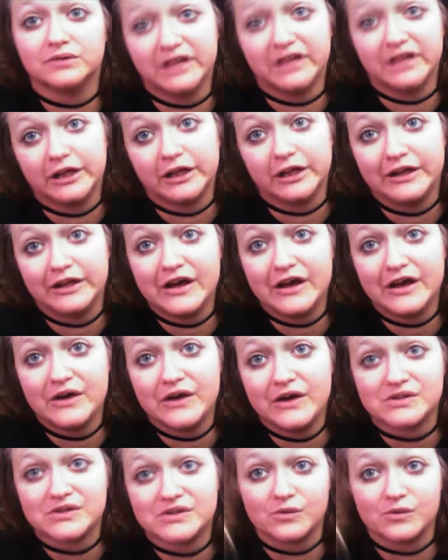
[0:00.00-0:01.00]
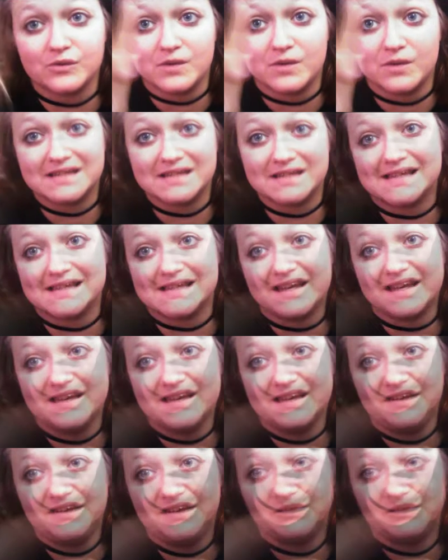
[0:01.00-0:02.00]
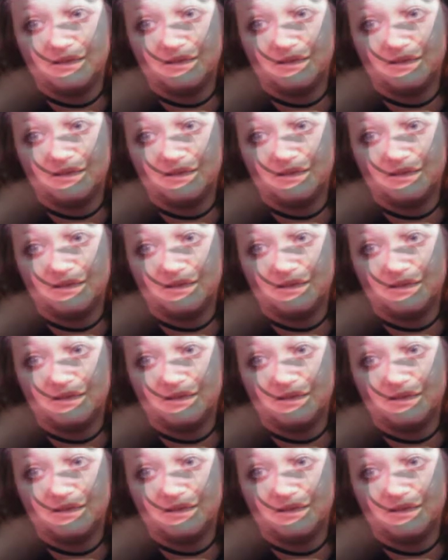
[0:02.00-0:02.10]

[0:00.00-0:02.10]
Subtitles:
there you go. So 1 second.